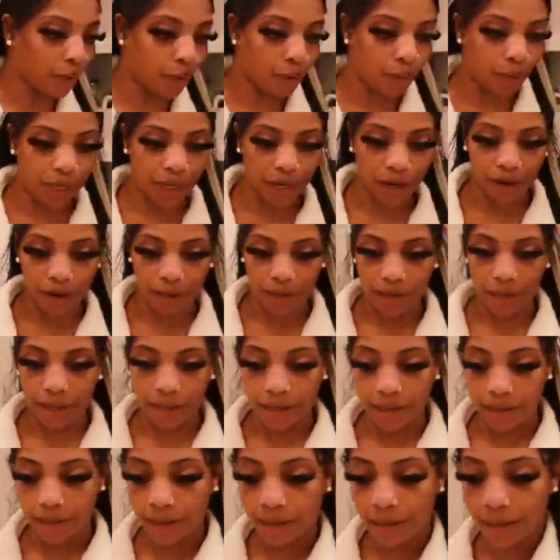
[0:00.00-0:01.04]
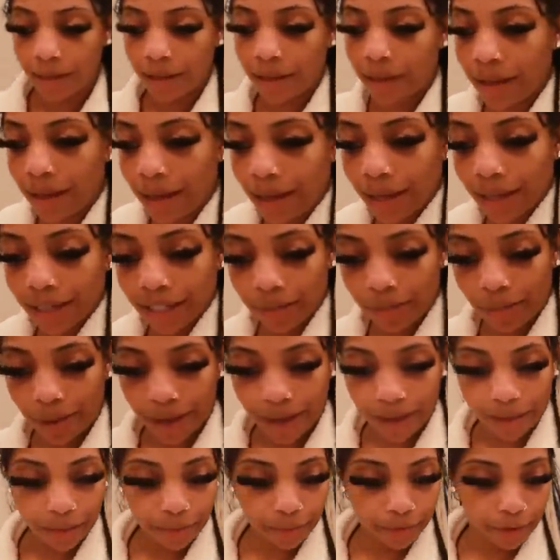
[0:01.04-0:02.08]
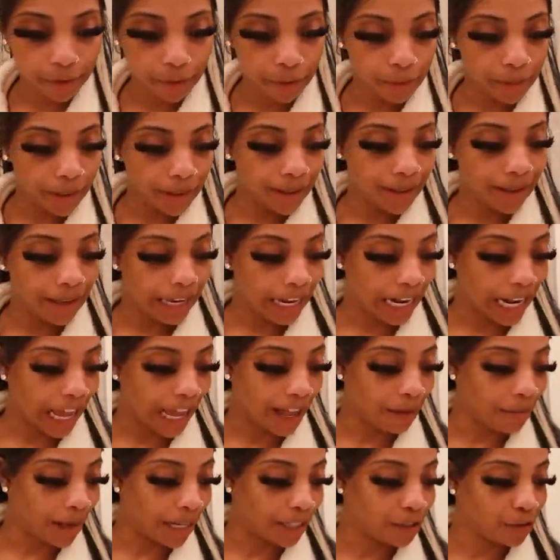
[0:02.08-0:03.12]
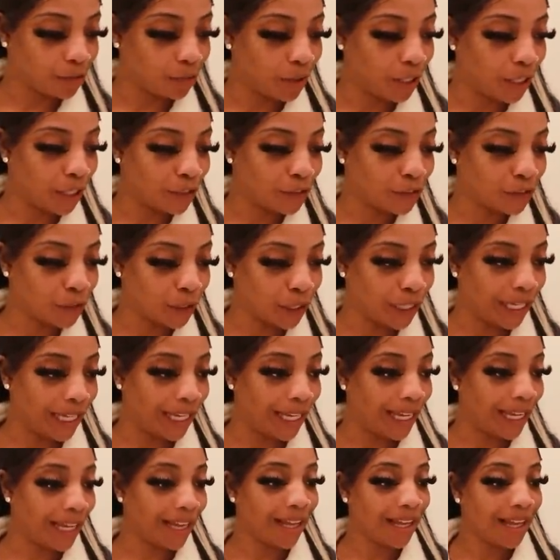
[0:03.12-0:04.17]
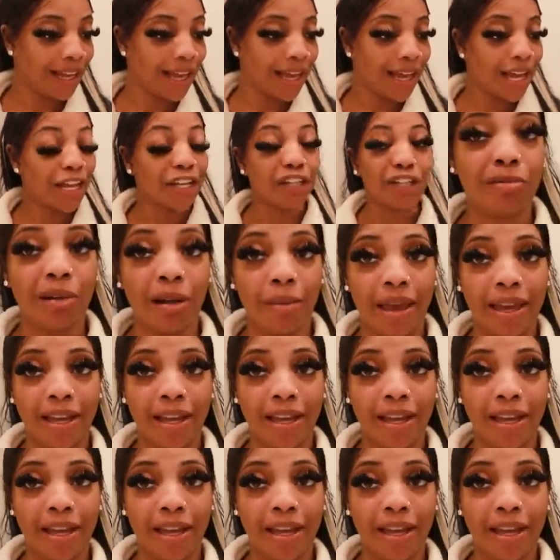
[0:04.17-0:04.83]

we are in the bathroom, and I'm about to literally do my